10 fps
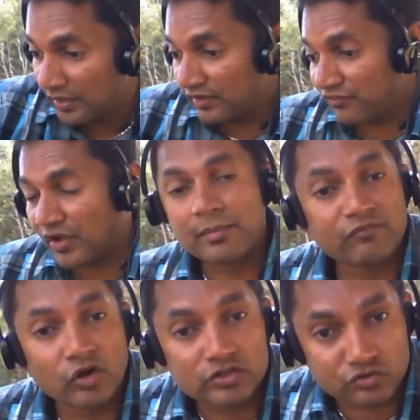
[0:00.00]
If I'm a
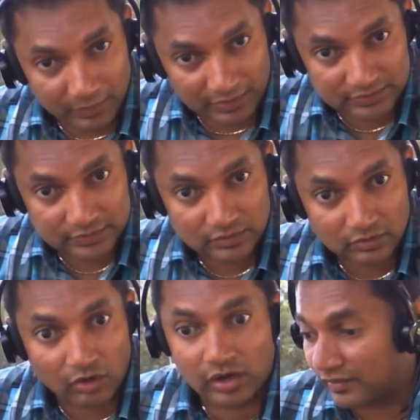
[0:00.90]
watchsmith
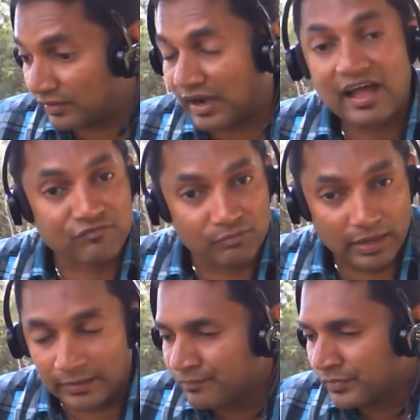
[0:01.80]
or a craftsman,